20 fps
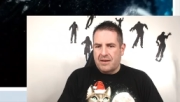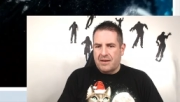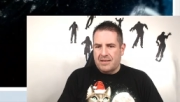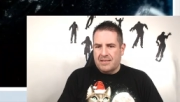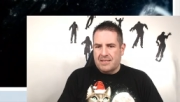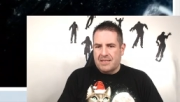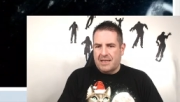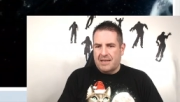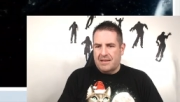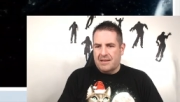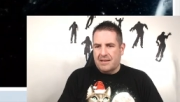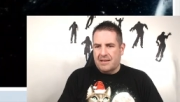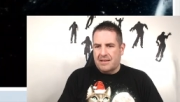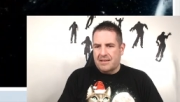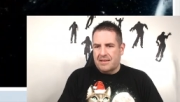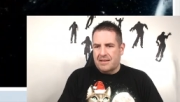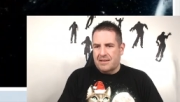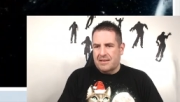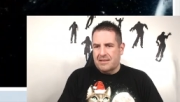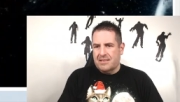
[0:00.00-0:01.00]
see that
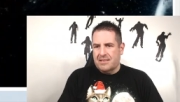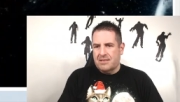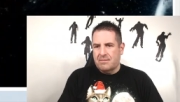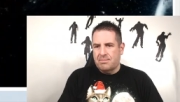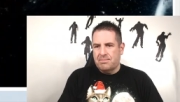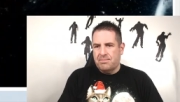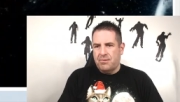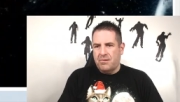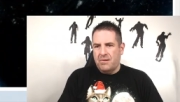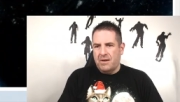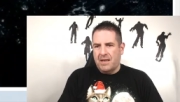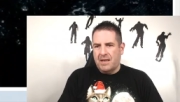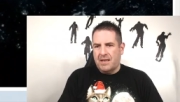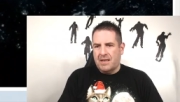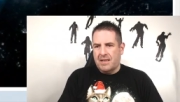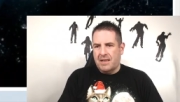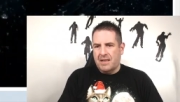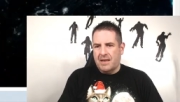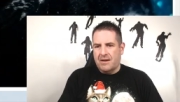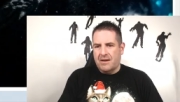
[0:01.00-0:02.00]
it's pretty
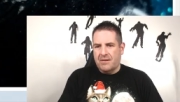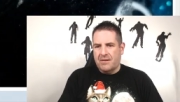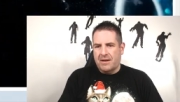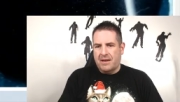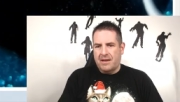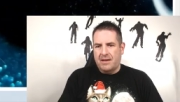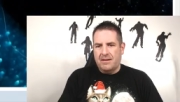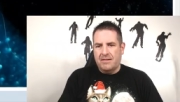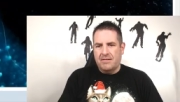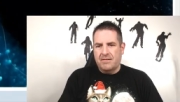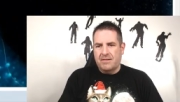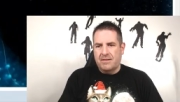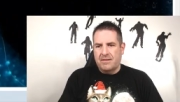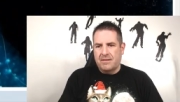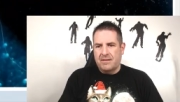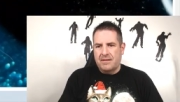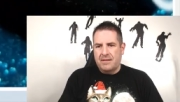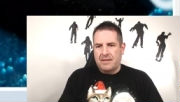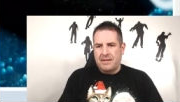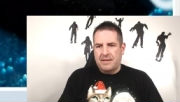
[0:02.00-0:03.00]
clear now.
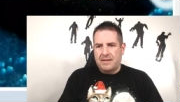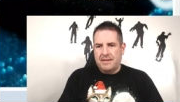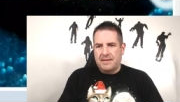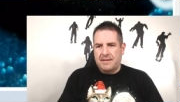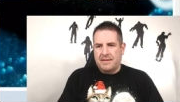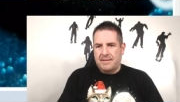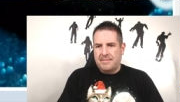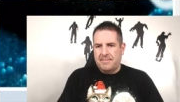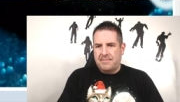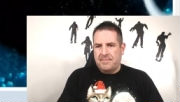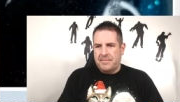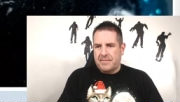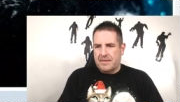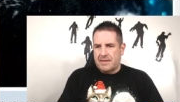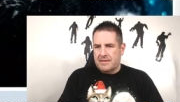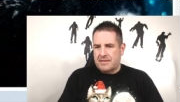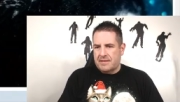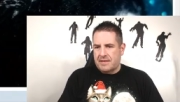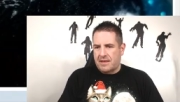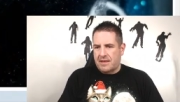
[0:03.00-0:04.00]

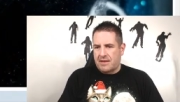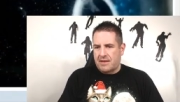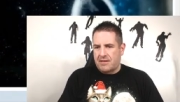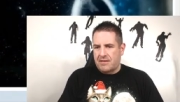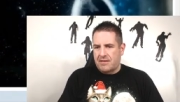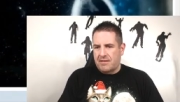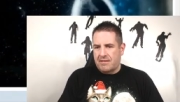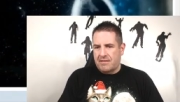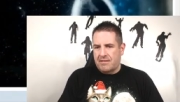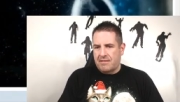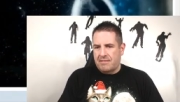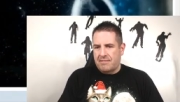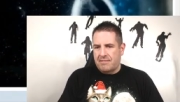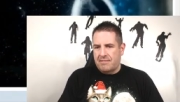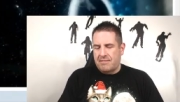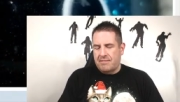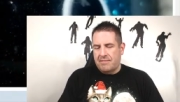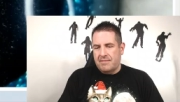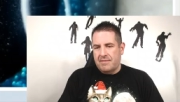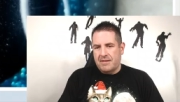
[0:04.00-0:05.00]
Let's see,
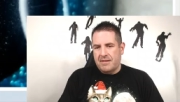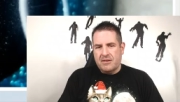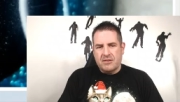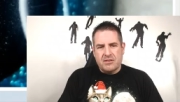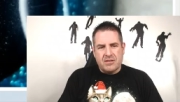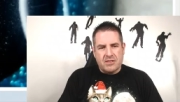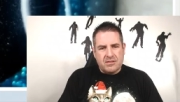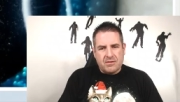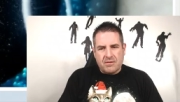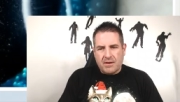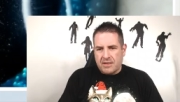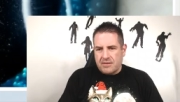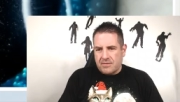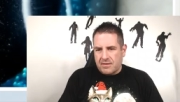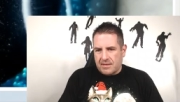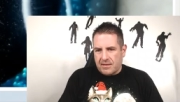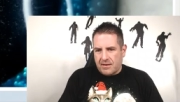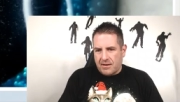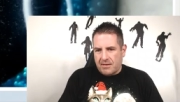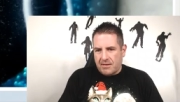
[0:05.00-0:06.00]
there's a scratch
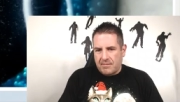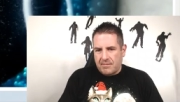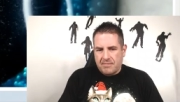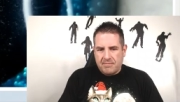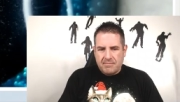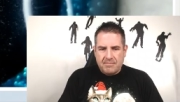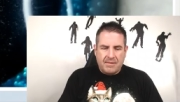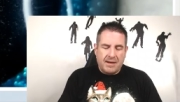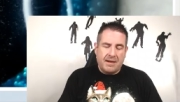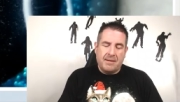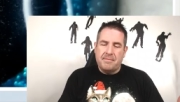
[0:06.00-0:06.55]
right there. Uh,